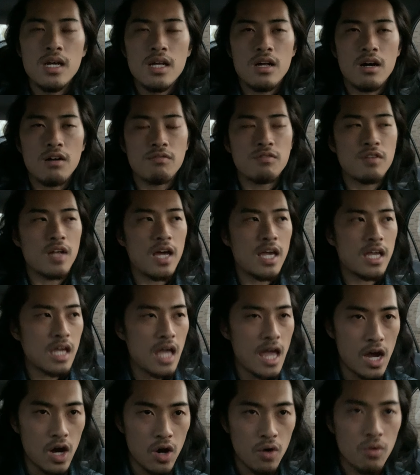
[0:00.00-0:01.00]
of like
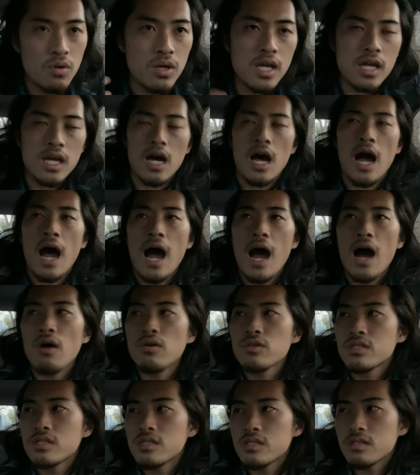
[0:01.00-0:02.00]
owning a
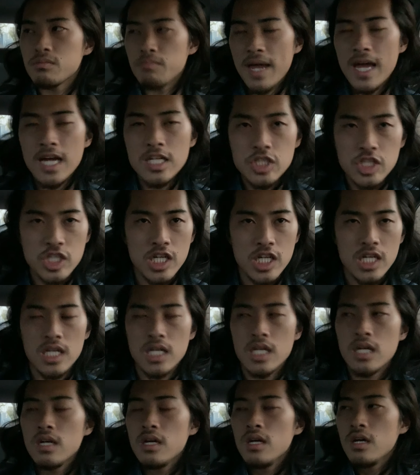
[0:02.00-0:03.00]
house, mansion,